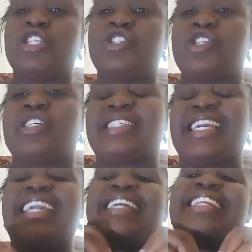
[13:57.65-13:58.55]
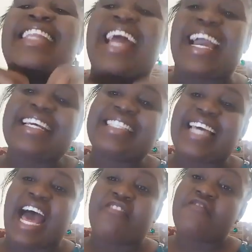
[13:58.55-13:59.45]
just
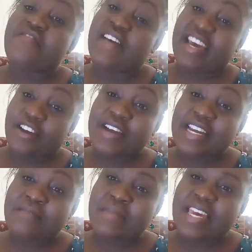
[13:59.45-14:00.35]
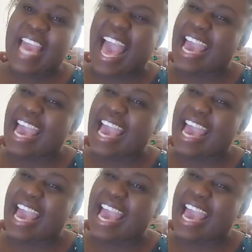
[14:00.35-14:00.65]
ignites a fire in me.